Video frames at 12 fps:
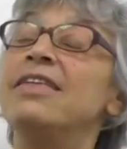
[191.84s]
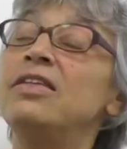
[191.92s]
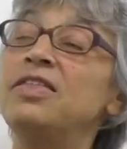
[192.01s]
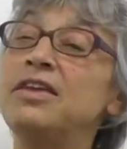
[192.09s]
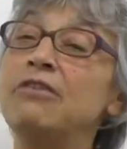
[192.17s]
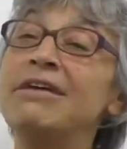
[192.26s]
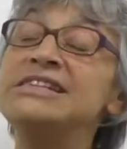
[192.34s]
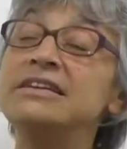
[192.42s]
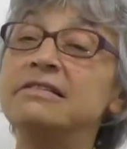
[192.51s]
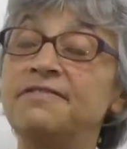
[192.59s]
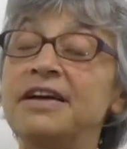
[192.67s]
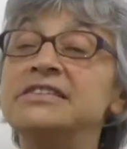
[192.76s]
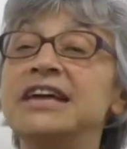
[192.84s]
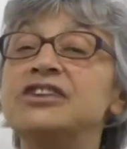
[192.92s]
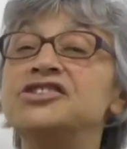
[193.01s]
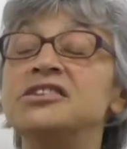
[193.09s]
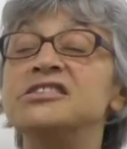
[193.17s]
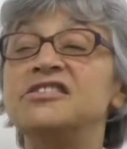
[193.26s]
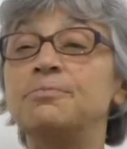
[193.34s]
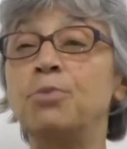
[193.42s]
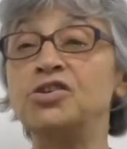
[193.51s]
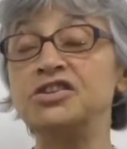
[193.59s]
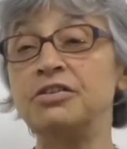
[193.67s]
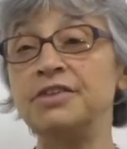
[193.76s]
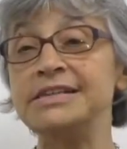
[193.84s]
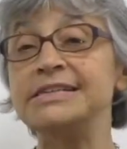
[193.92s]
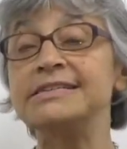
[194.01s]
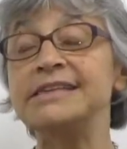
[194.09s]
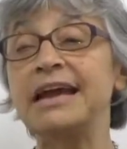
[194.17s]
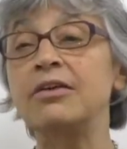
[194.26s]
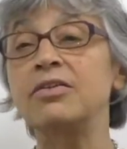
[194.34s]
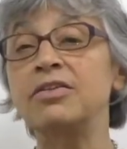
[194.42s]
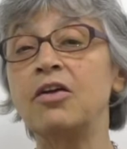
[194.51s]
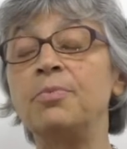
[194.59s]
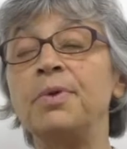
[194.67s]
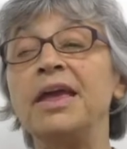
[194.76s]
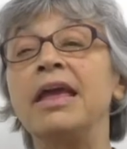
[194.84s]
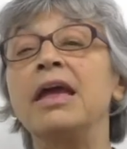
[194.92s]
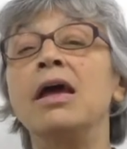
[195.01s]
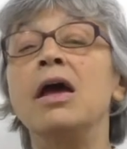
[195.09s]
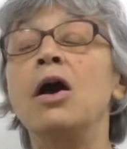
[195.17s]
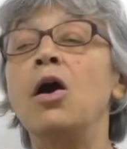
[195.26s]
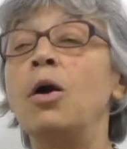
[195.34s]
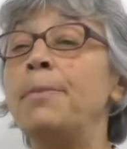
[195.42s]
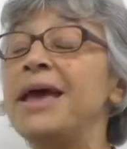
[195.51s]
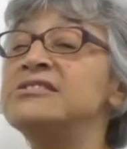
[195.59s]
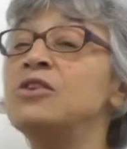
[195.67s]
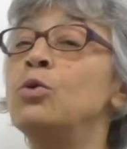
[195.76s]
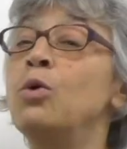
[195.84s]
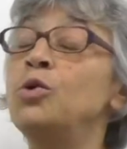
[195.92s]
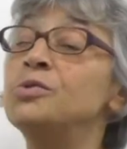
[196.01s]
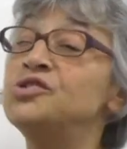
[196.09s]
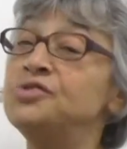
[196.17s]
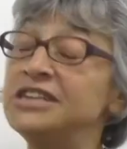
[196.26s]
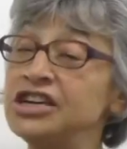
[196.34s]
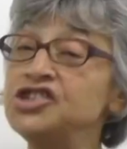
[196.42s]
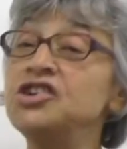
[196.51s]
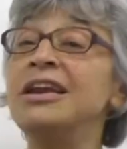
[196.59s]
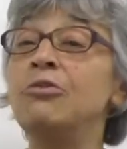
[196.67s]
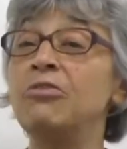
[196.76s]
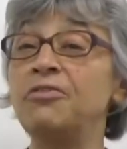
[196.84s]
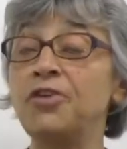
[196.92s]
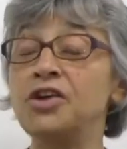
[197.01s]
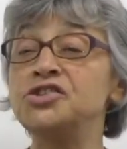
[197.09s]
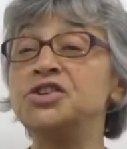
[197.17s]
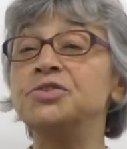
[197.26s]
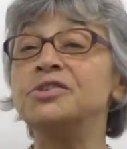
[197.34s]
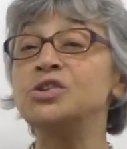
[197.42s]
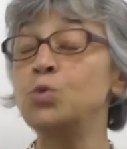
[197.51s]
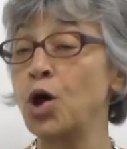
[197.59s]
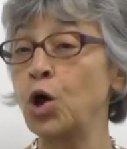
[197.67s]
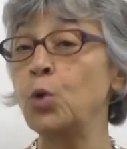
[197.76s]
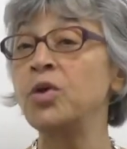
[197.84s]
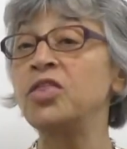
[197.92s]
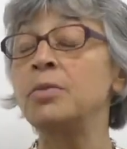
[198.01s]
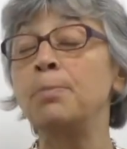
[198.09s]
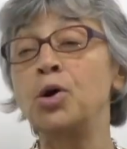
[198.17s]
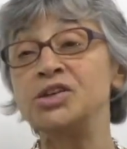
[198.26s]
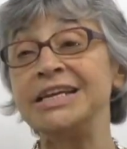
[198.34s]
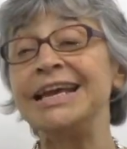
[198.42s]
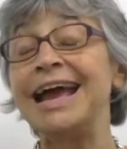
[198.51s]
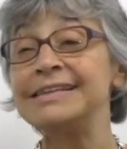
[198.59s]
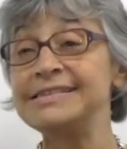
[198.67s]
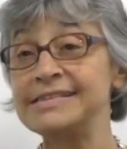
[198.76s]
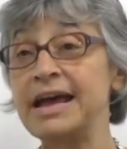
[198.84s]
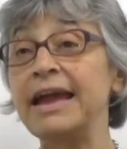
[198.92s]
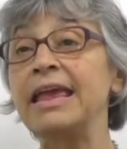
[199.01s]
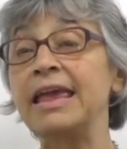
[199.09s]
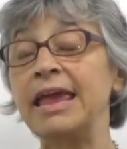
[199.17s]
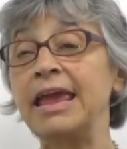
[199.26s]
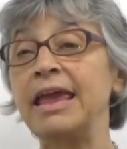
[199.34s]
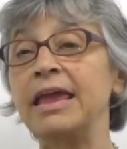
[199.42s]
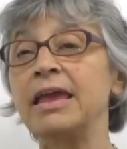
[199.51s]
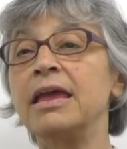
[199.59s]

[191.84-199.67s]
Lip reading: The theoretical foundations of body-oriented psychotherapy are based on what was traditionally referred to as work with the body and psyche.